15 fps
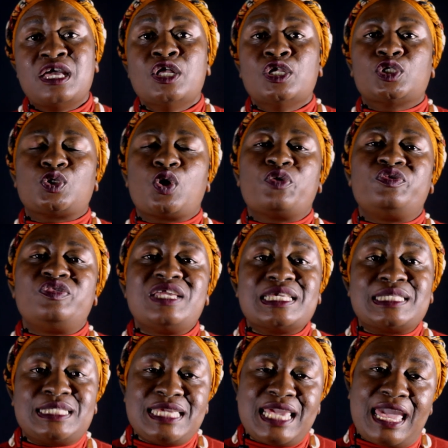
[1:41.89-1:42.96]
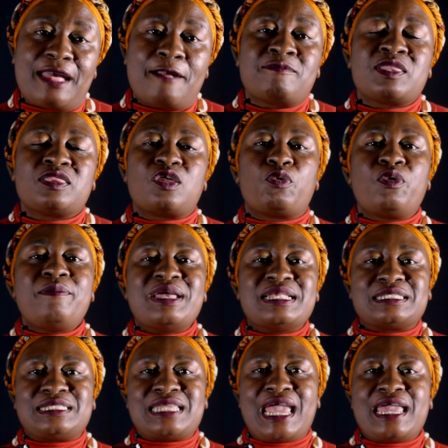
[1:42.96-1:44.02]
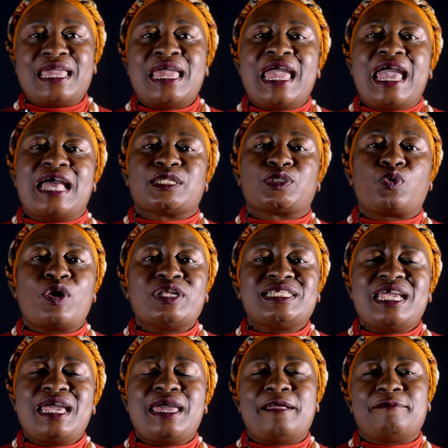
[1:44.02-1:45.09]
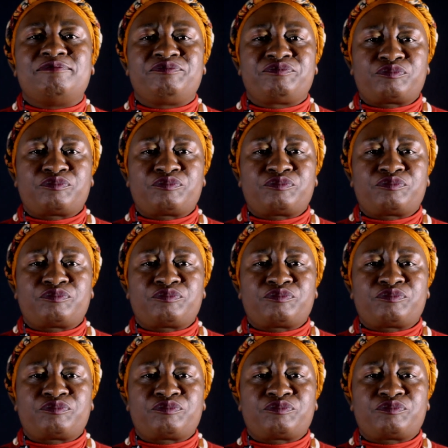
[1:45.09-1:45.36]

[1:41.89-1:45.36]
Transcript: So this year the Women's Day has got a,